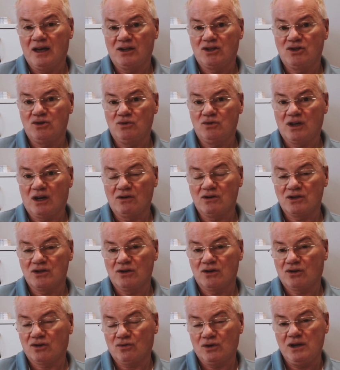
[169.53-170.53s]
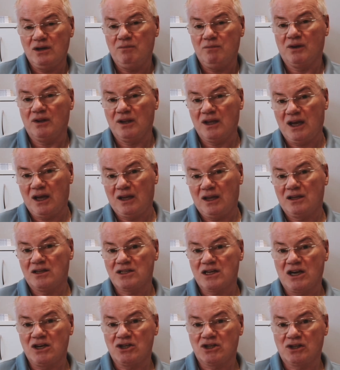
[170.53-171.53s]
2003, but then
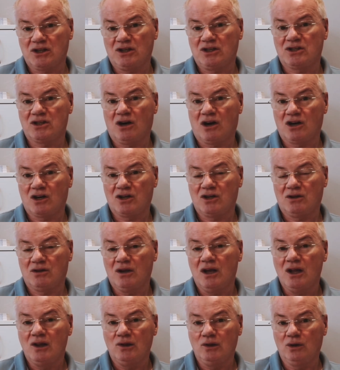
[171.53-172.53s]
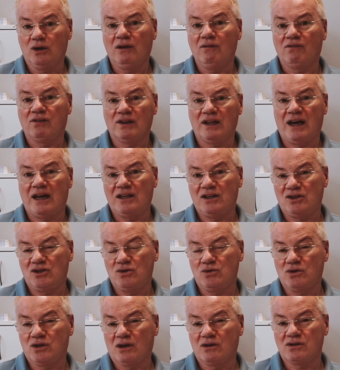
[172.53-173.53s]
essentially started looking for land in
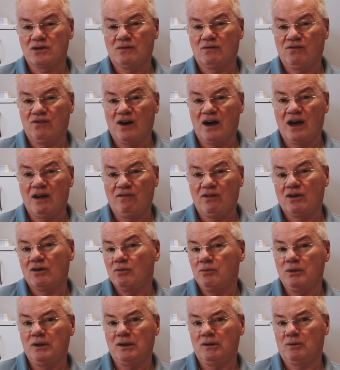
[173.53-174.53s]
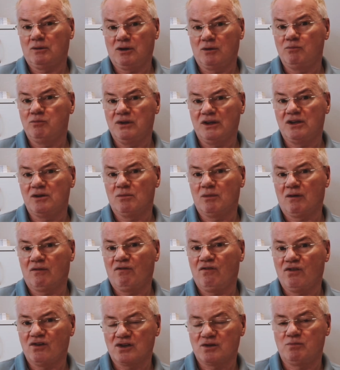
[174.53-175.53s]
2005 and completed my
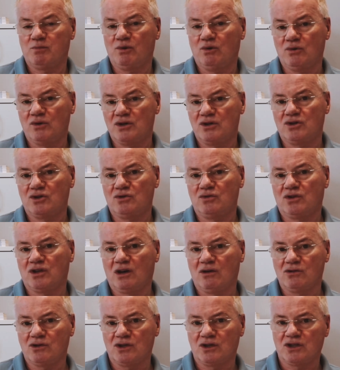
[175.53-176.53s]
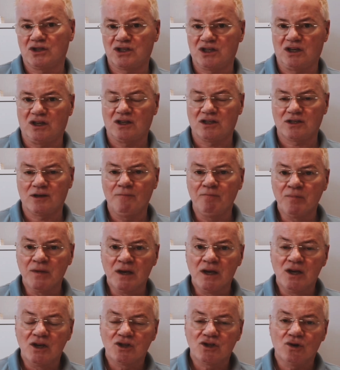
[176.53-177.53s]
first build in 2006.
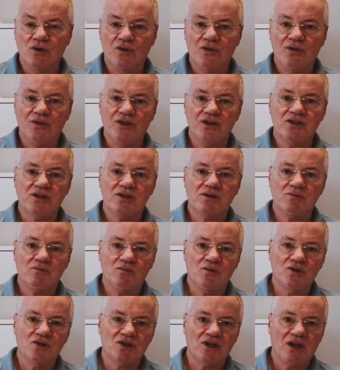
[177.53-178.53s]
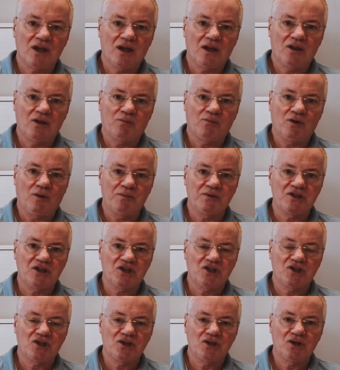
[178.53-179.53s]
So this was the
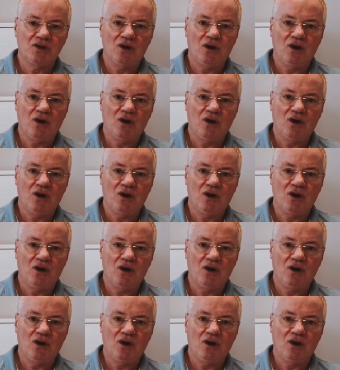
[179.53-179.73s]
proposition